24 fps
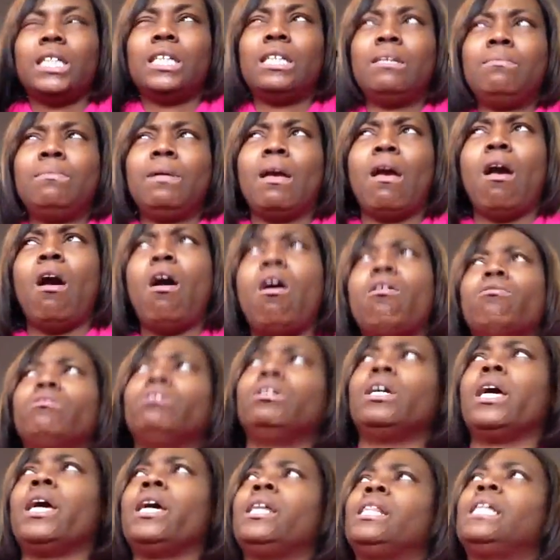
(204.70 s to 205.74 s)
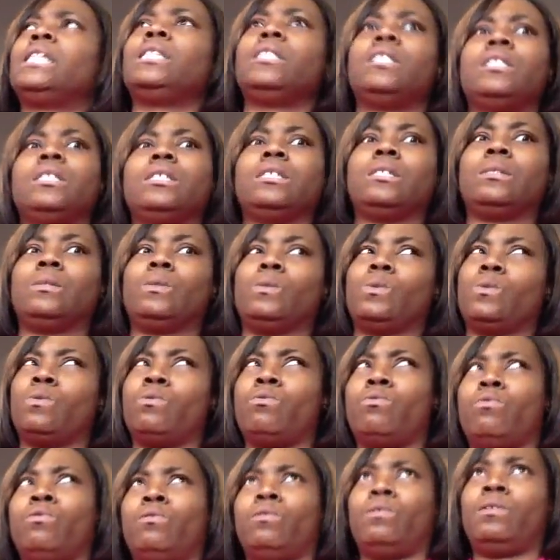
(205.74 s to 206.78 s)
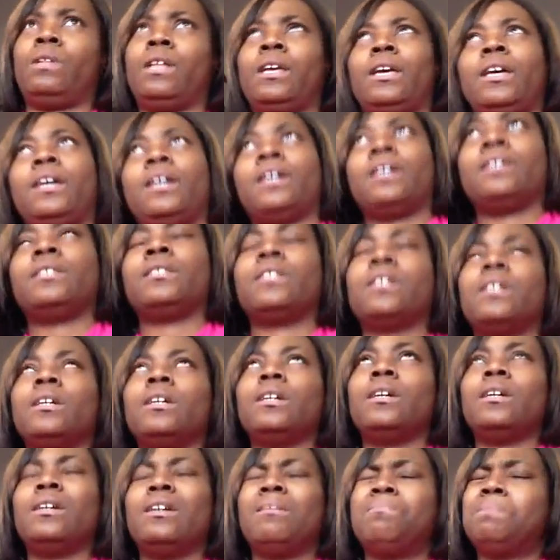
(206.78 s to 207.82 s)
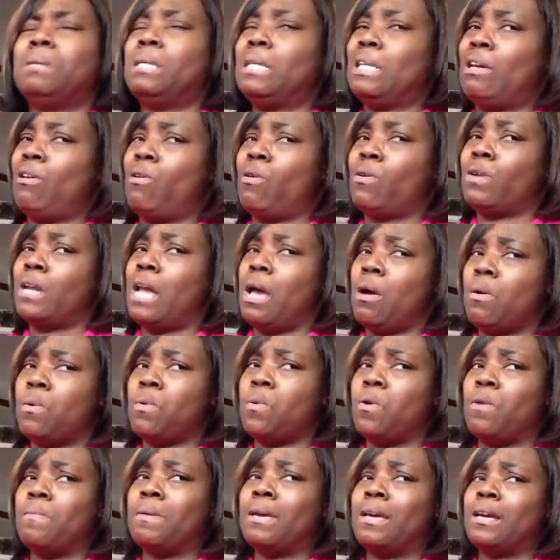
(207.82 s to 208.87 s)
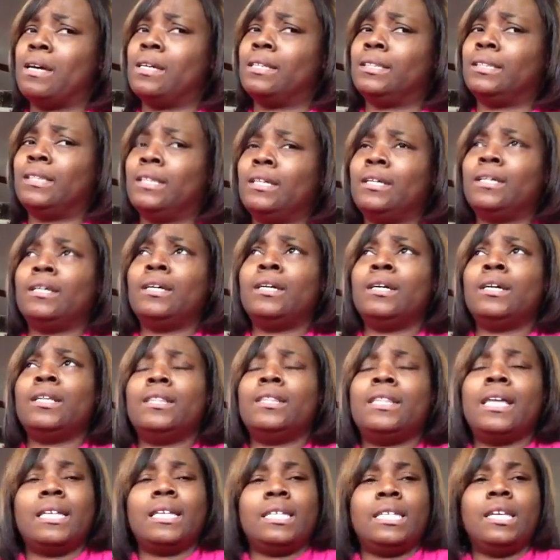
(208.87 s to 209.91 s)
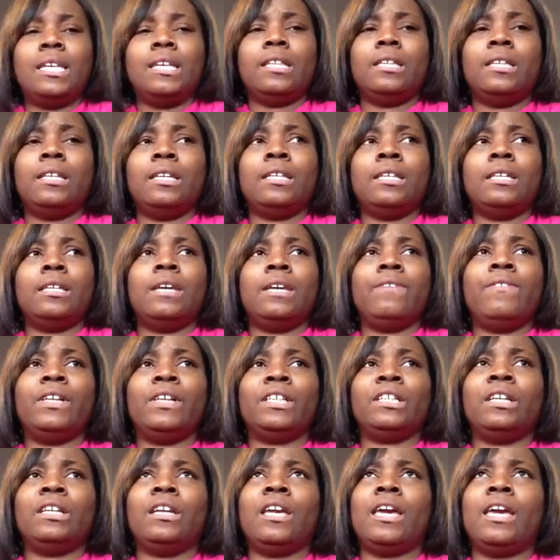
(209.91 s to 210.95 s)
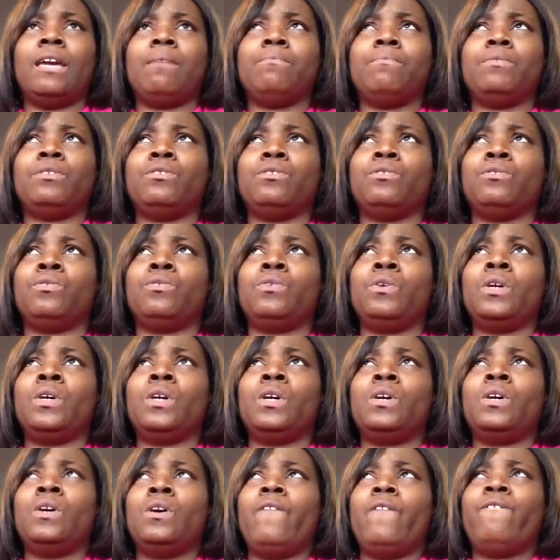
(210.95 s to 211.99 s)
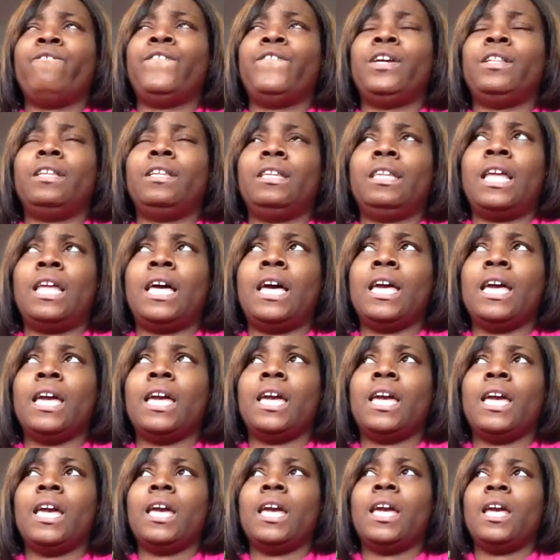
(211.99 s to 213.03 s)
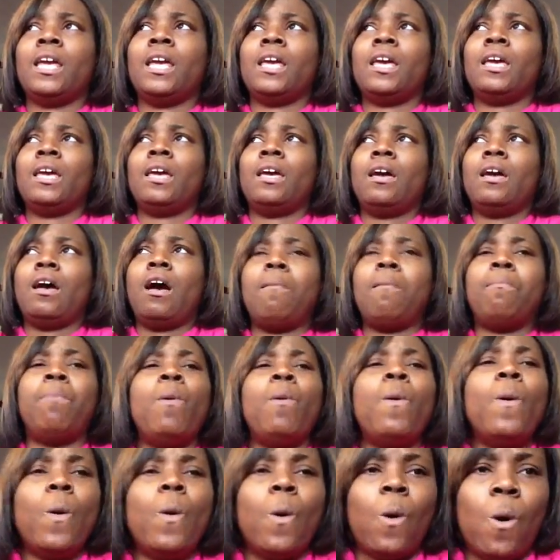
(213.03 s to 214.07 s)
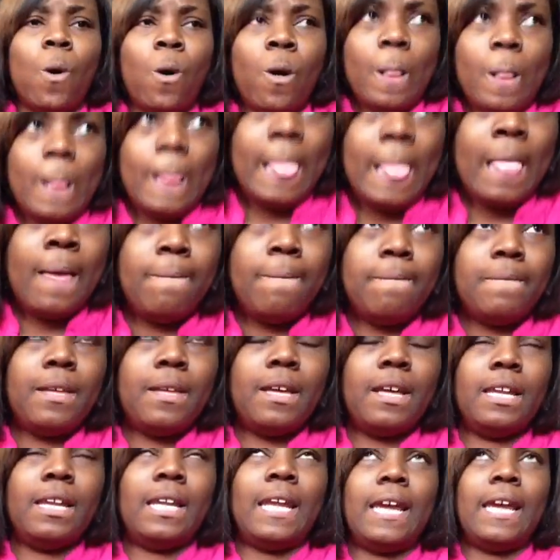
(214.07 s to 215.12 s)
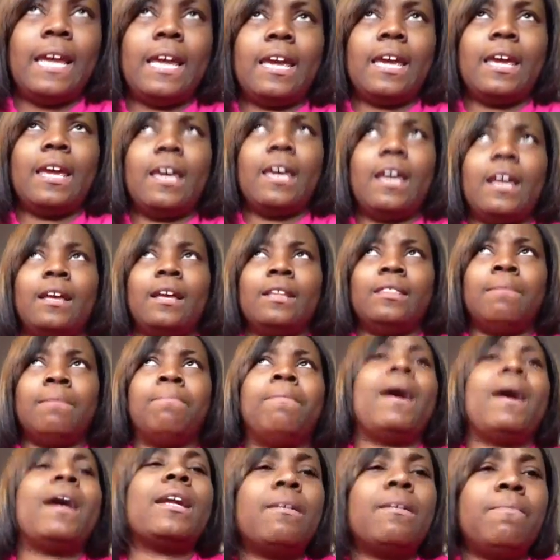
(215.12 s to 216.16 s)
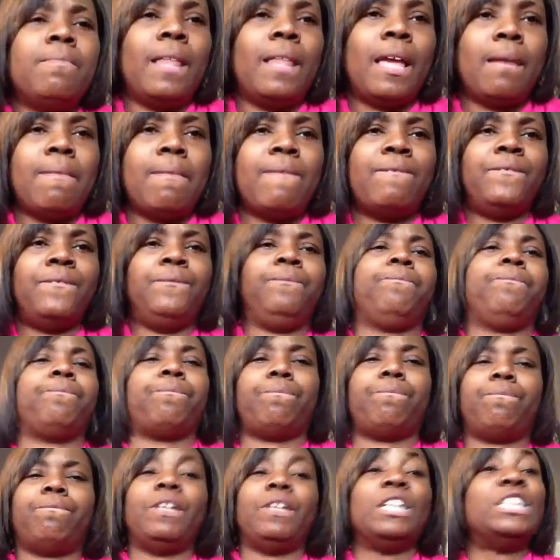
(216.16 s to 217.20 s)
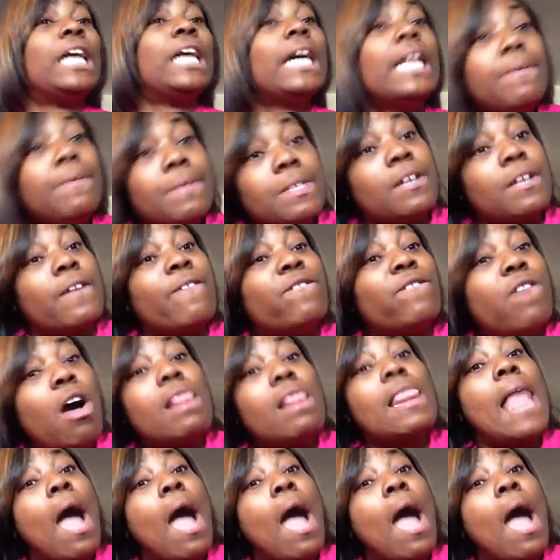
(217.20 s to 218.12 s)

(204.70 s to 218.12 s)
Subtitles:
I'm like, oh, okay, that's cool, I guess. But no, not cool, because that tingling eventually came to feeling like a pull, like the bottom, like my vagina was going to fall.